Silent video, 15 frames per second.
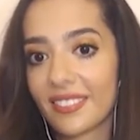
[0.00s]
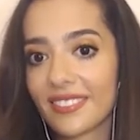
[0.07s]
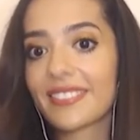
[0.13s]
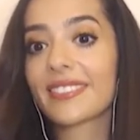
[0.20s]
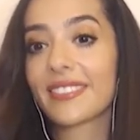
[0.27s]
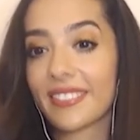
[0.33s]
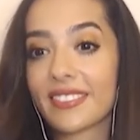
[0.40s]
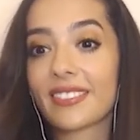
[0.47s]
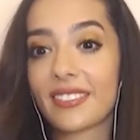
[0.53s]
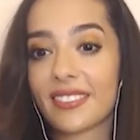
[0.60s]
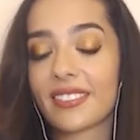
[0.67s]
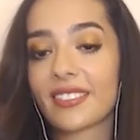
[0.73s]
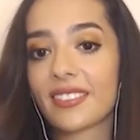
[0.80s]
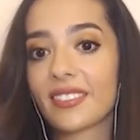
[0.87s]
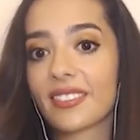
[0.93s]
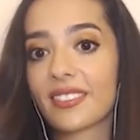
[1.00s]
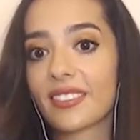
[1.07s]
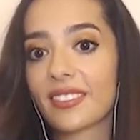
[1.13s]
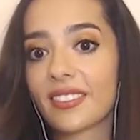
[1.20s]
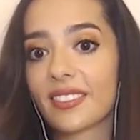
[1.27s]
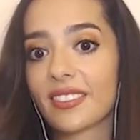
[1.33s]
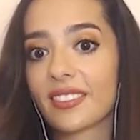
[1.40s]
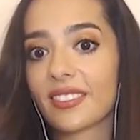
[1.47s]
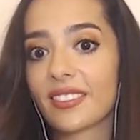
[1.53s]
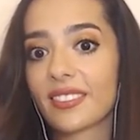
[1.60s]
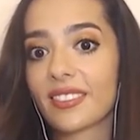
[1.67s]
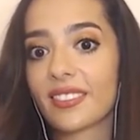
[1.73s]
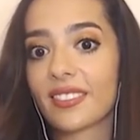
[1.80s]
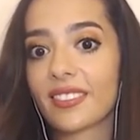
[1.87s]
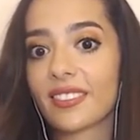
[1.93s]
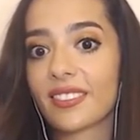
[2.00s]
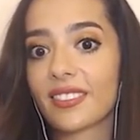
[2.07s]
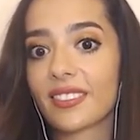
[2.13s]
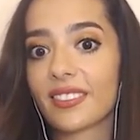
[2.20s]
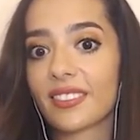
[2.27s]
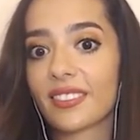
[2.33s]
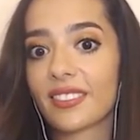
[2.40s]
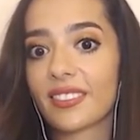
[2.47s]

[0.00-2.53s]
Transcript: No words are spoken by the person on screen.